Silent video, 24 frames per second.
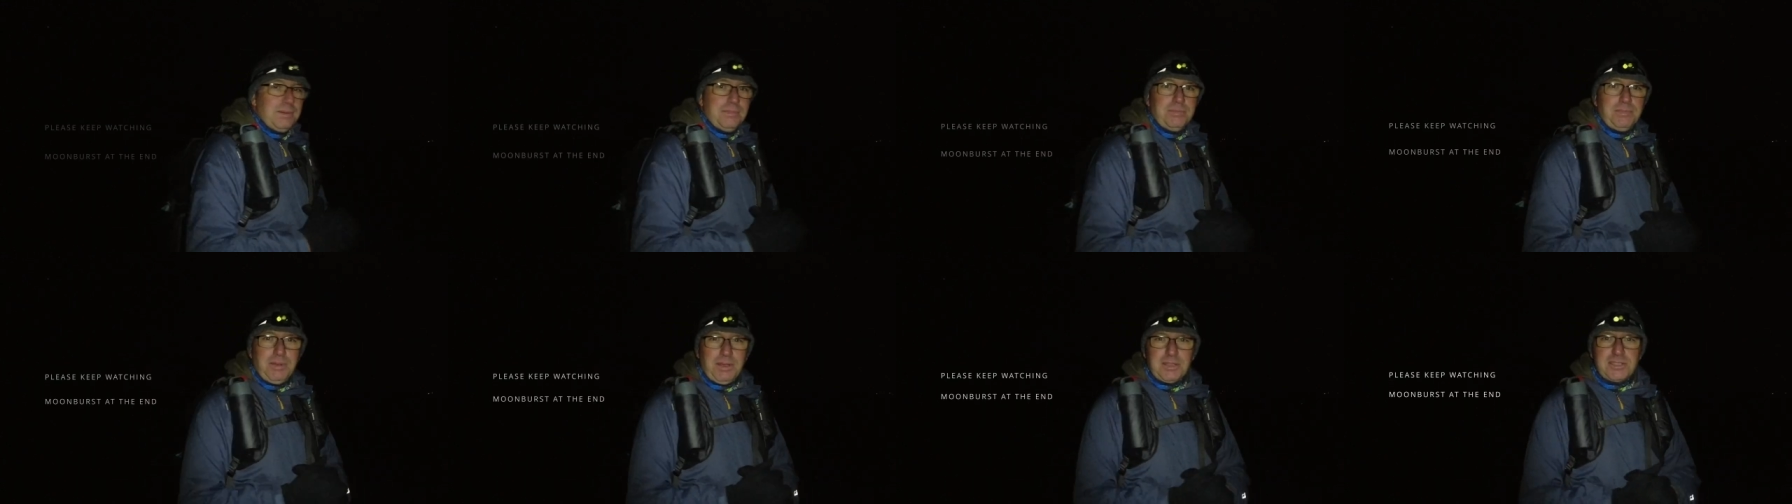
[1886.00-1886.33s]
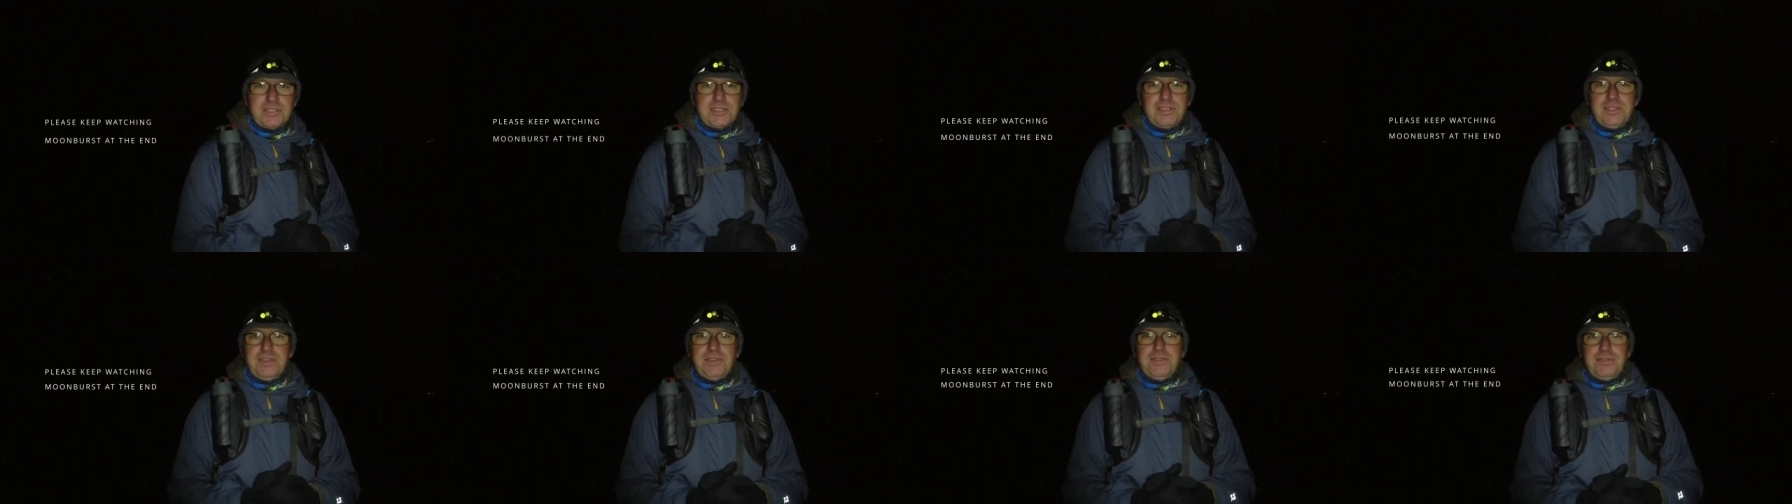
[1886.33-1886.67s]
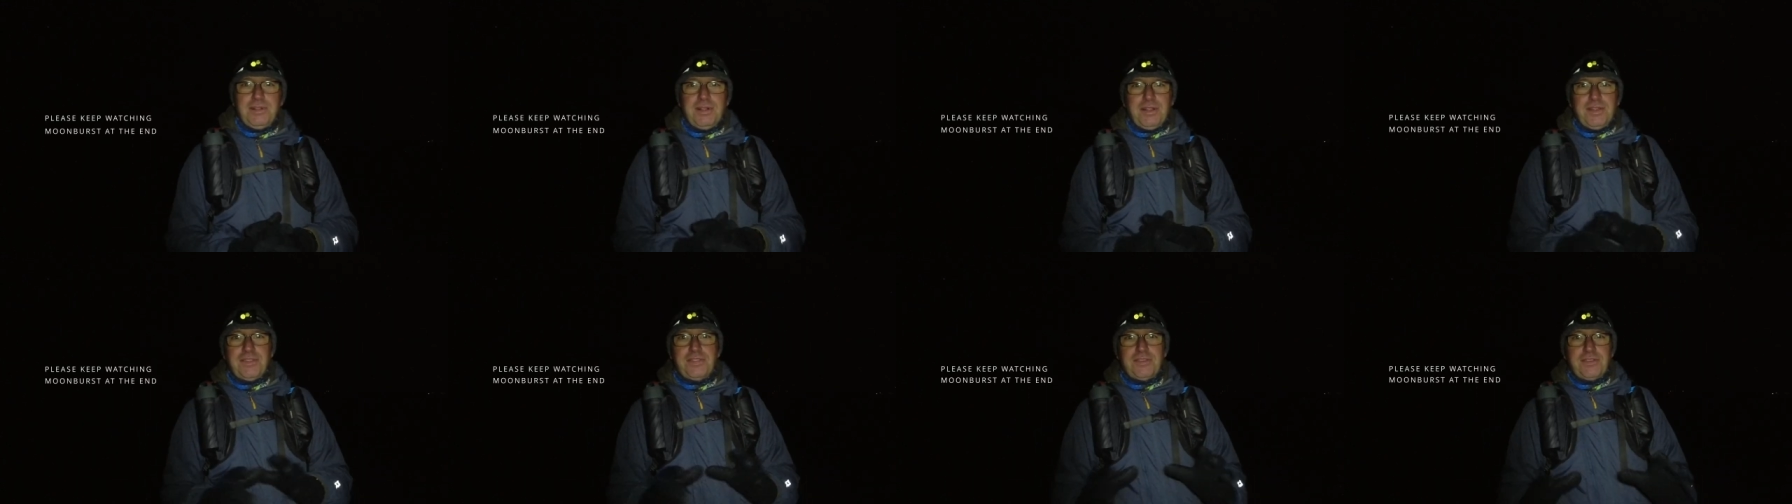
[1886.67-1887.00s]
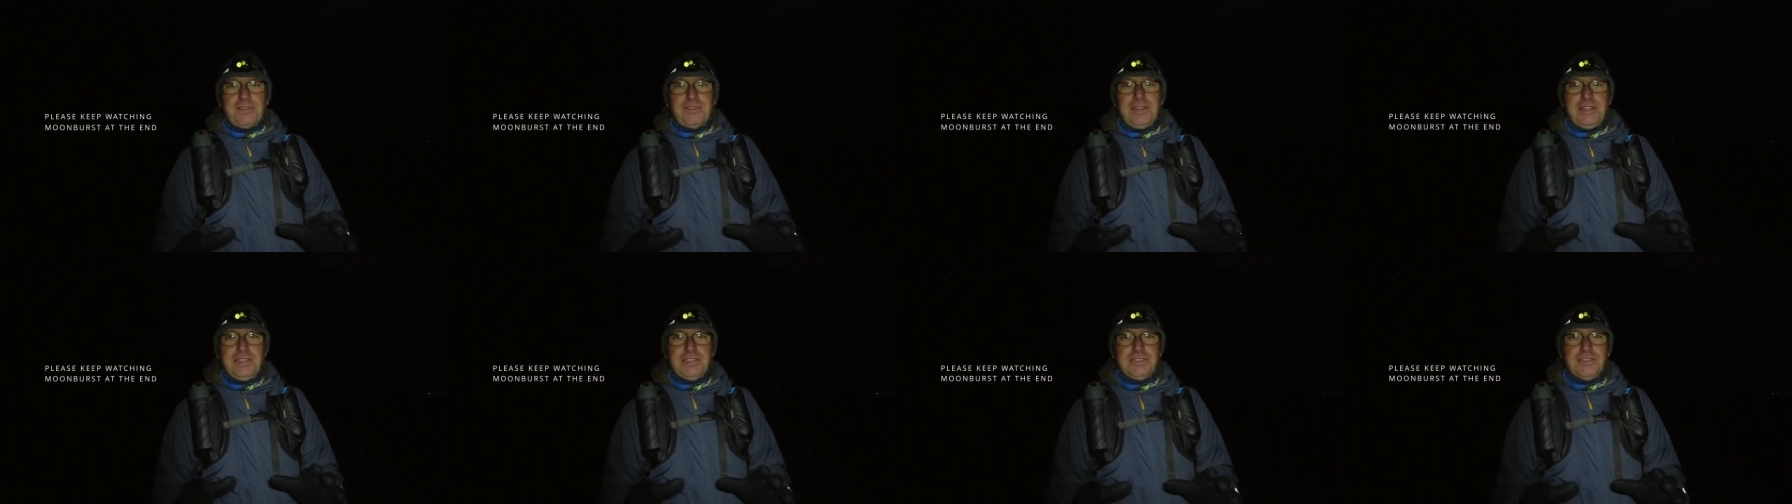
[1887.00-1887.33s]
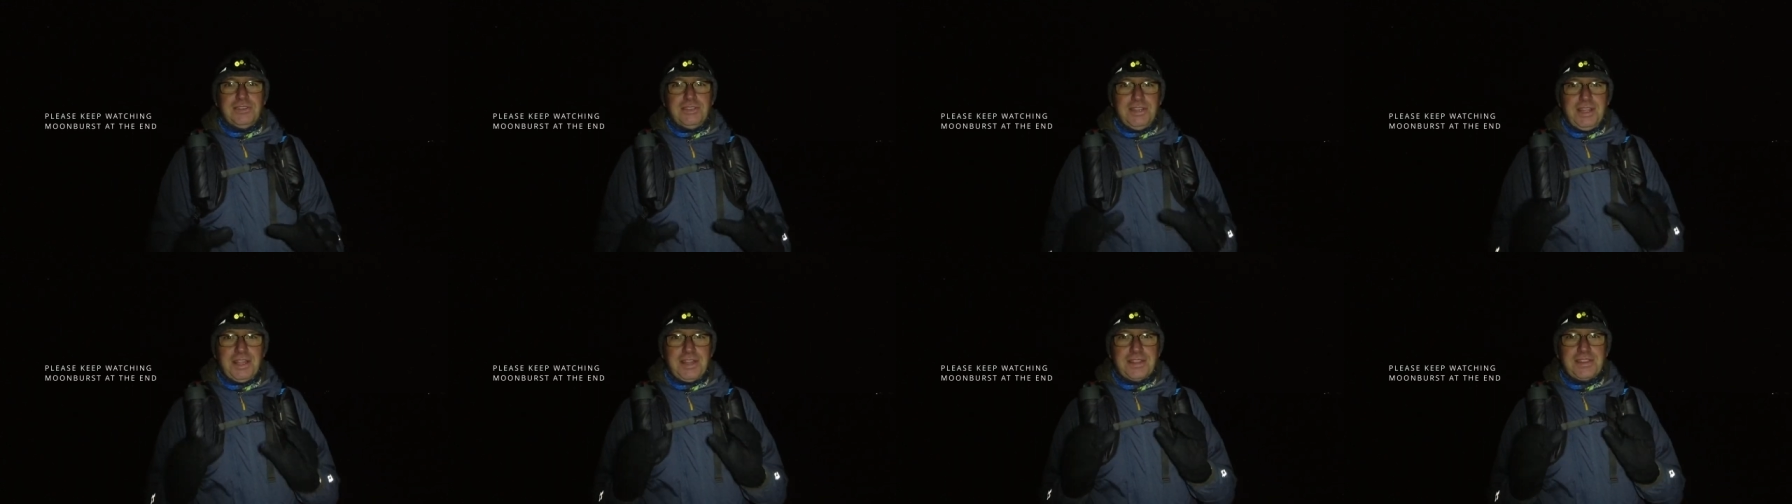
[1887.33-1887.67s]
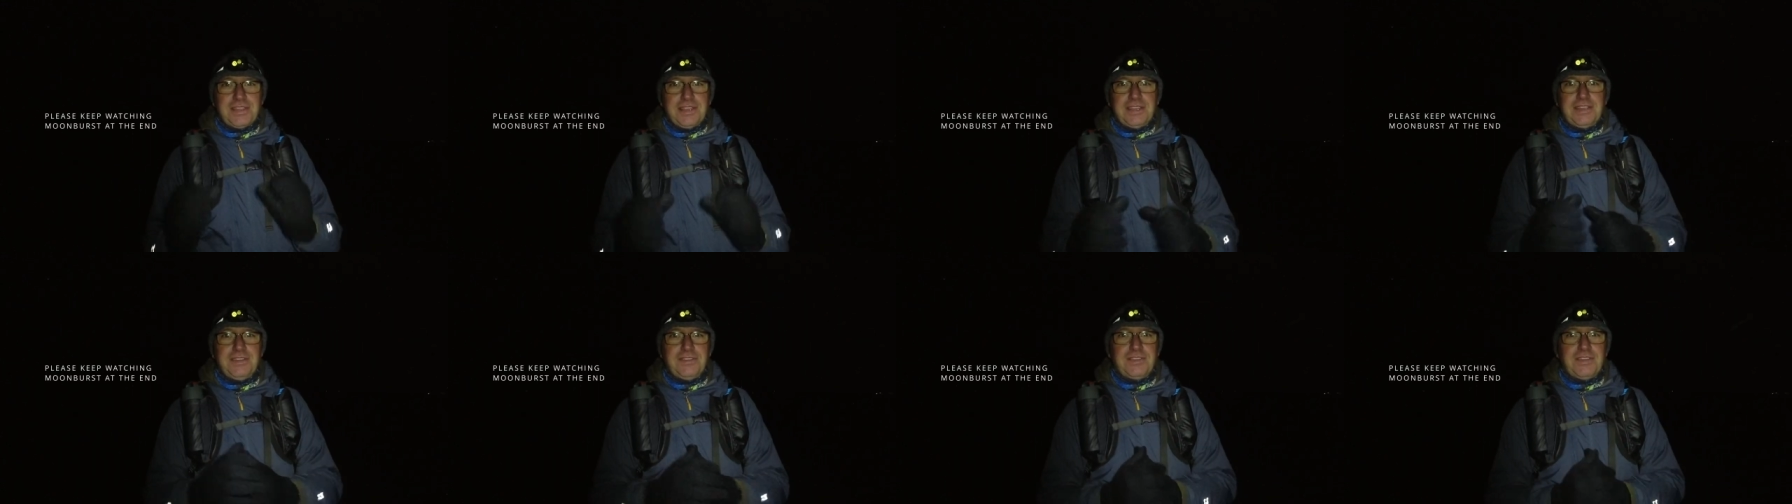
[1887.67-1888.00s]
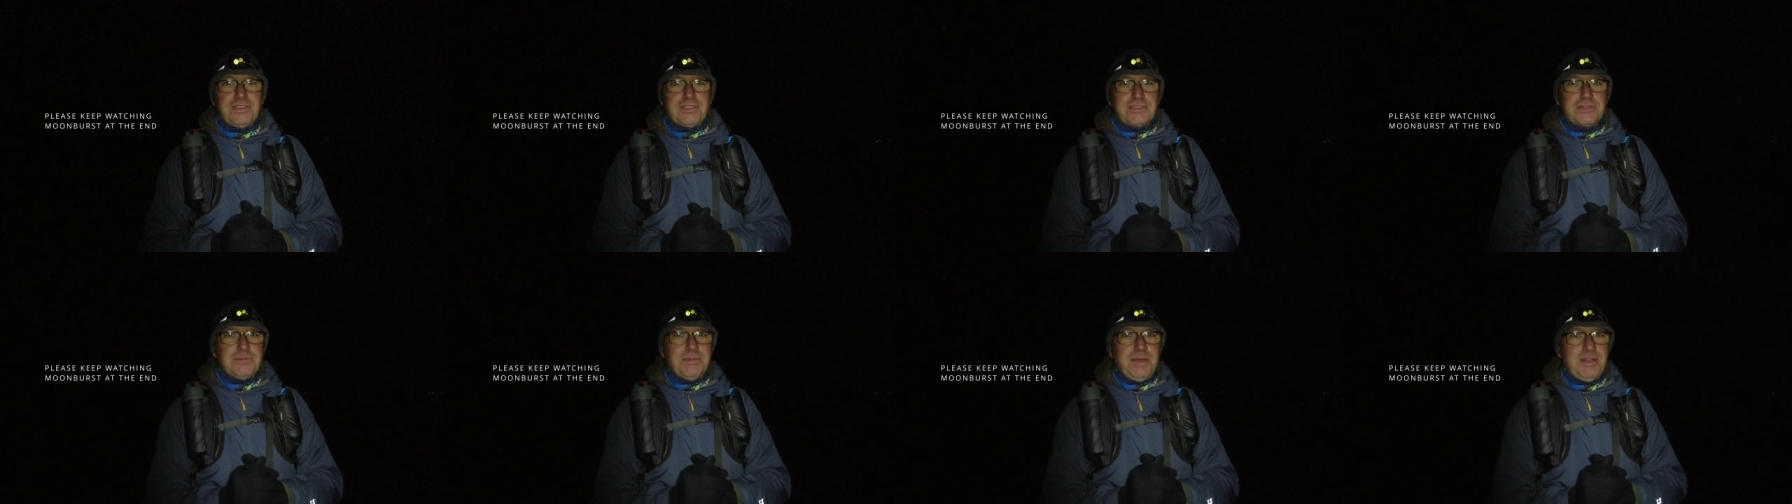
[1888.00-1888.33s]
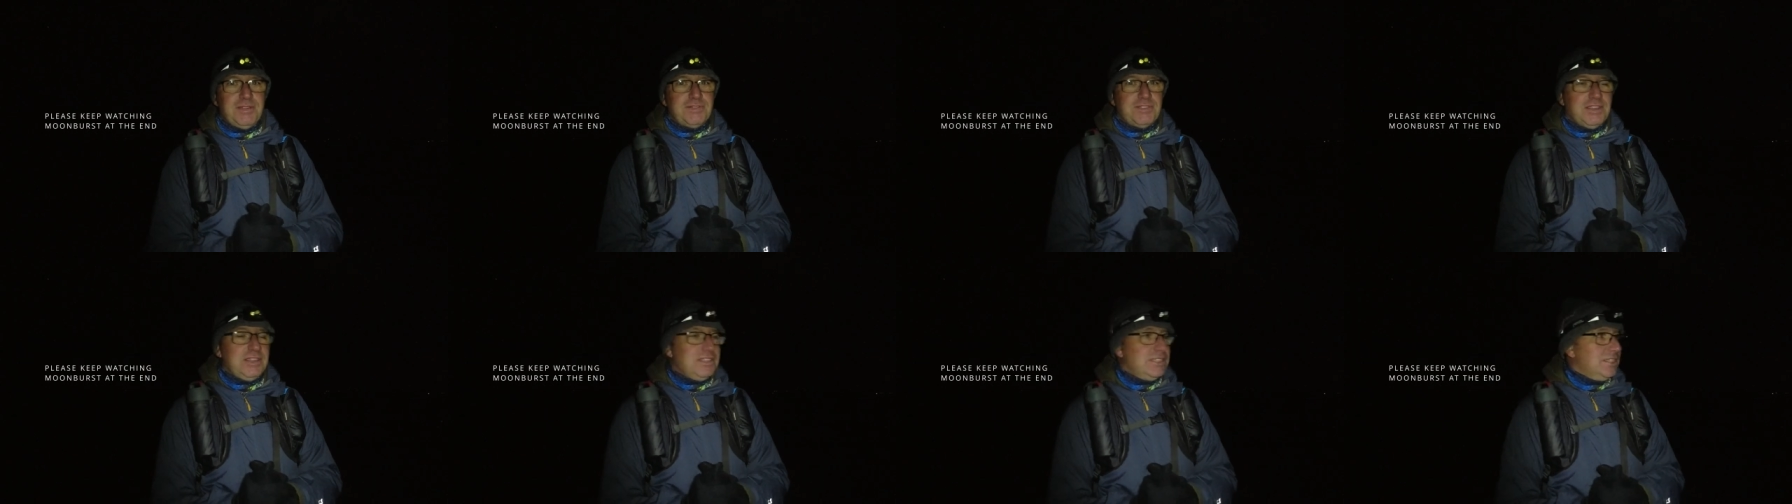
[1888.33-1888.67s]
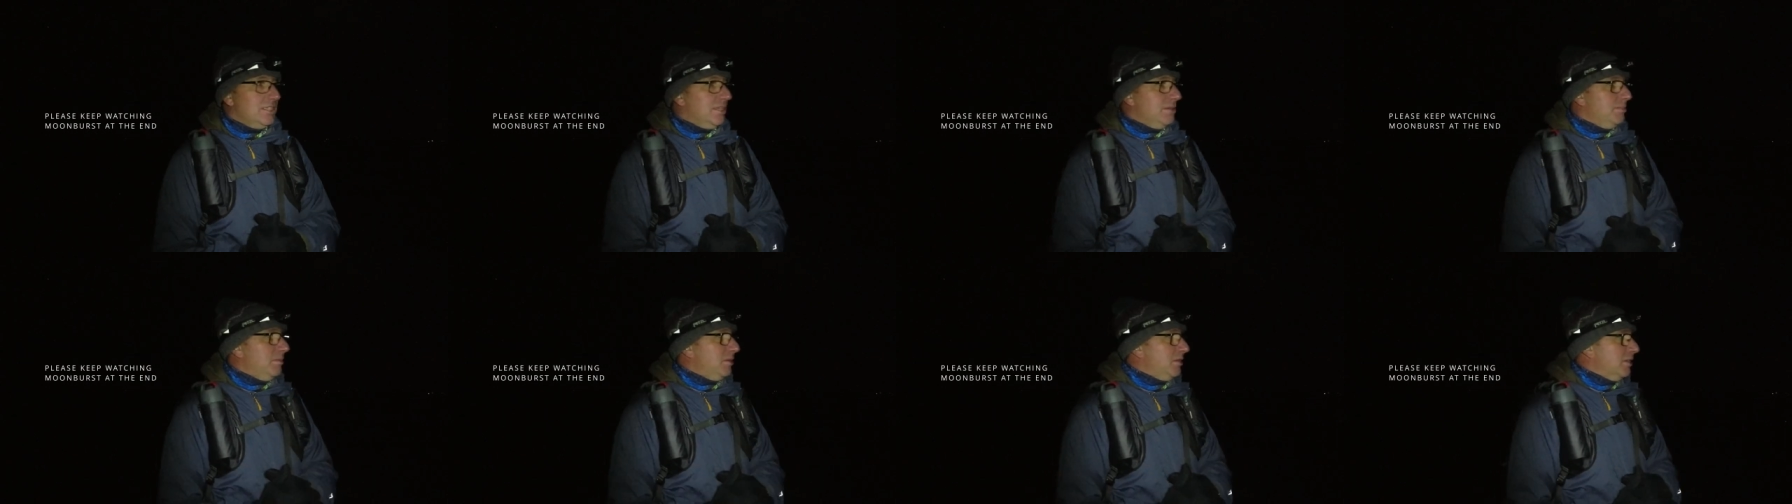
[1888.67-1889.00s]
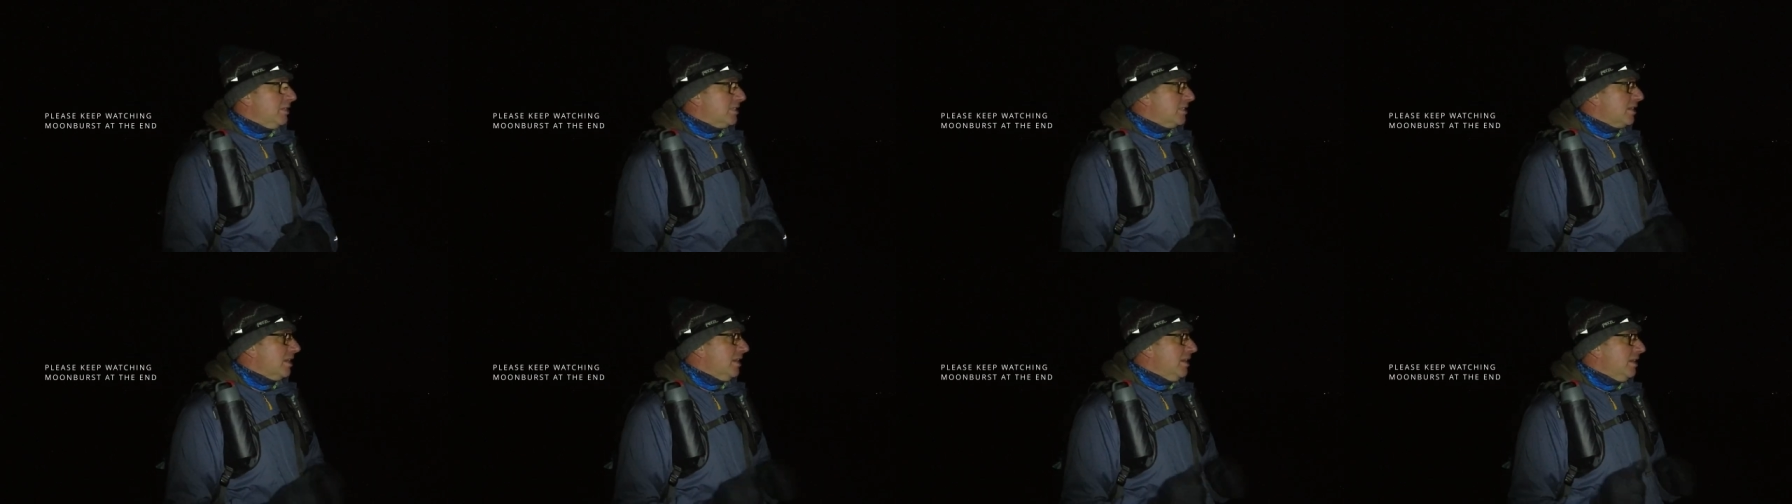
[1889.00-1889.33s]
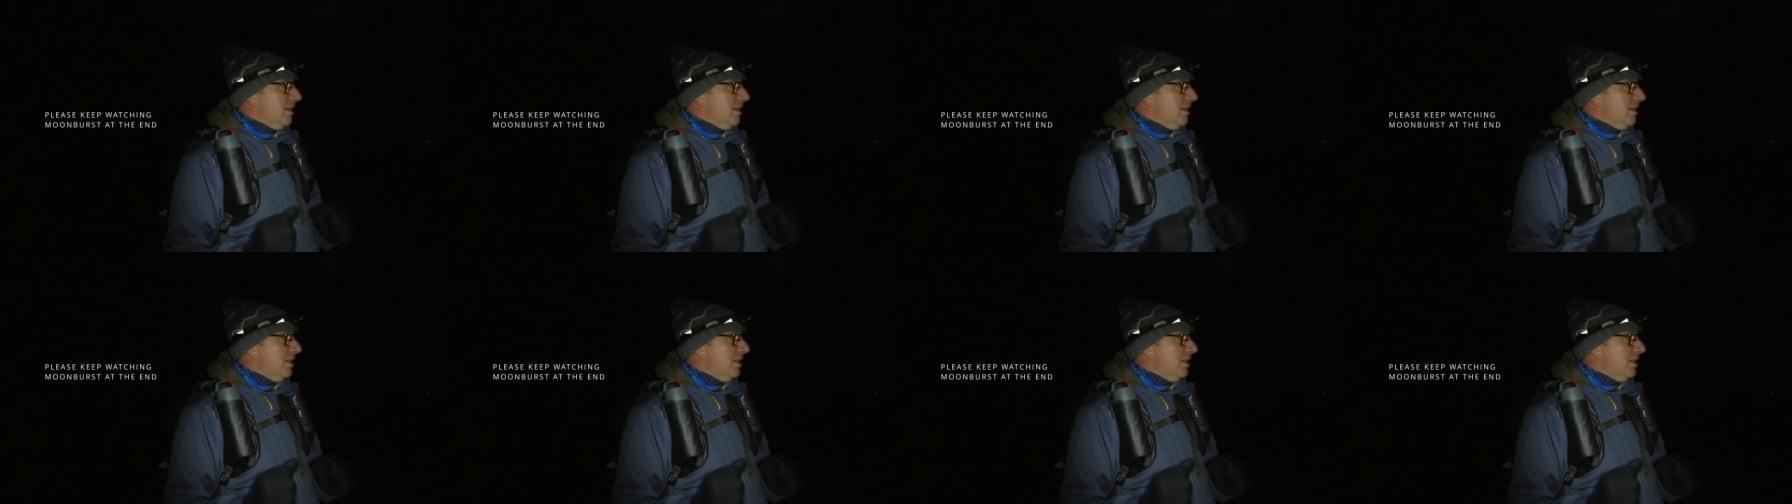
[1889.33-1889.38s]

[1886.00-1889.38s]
But I still thoroughly enjoyed it. I think I've got some half decent images.